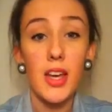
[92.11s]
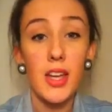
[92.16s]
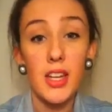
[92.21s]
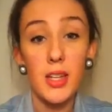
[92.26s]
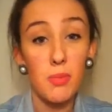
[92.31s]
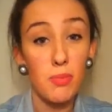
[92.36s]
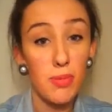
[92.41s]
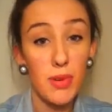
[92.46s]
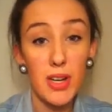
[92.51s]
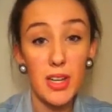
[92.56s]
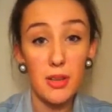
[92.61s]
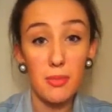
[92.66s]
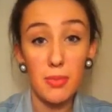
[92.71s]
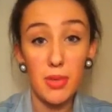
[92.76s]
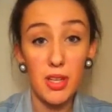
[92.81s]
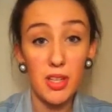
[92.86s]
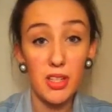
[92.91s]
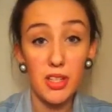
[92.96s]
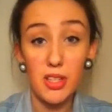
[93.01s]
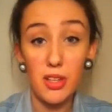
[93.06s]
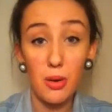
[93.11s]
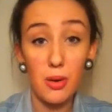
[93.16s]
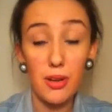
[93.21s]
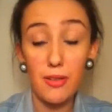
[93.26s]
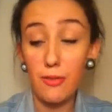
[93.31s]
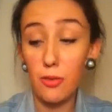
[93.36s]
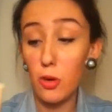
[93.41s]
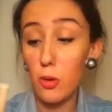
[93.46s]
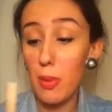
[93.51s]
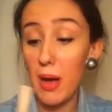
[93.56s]
and it's brilliant because it's
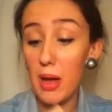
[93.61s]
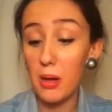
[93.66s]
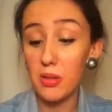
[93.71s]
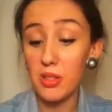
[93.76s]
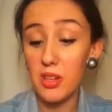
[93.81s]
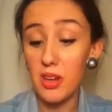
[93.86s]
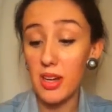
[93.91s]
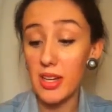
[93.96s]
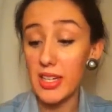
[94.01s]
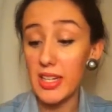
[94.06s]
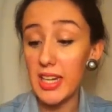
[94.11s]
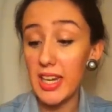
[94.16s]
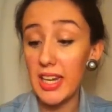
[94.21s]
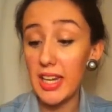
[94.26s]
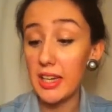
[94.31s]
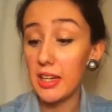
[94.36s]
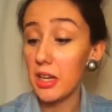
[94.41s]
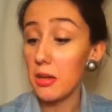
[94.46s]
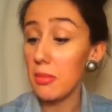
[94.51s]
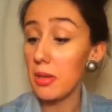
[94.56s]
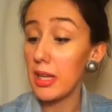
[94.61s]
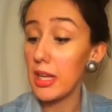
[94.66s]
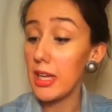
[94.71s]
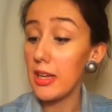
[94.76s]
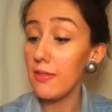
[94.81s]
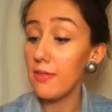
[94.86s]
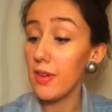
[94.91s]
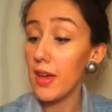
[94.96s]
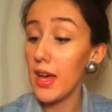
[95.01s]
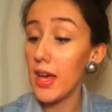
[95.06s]
only four pounds nineteen, I
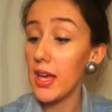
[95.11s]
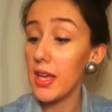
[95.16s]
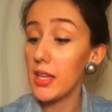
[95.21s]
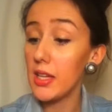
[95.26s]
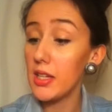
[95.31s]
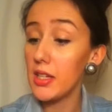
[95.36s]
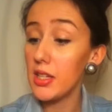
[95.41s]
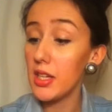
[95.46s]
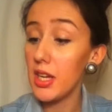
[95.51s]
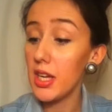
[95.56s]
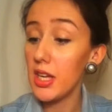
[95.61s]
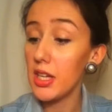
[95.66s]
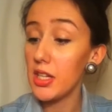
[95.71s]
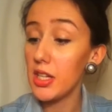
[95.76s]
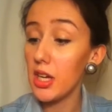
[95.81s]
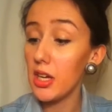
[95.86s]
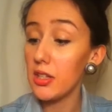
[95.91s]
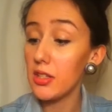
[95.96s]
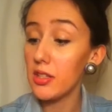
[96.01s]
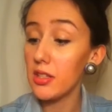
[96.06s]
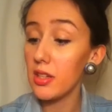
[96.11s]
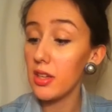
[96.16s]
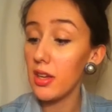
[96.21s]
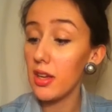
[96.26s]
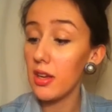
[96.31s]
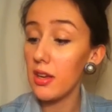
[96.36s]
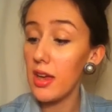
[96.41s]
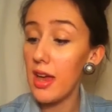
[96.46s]
believe, and it does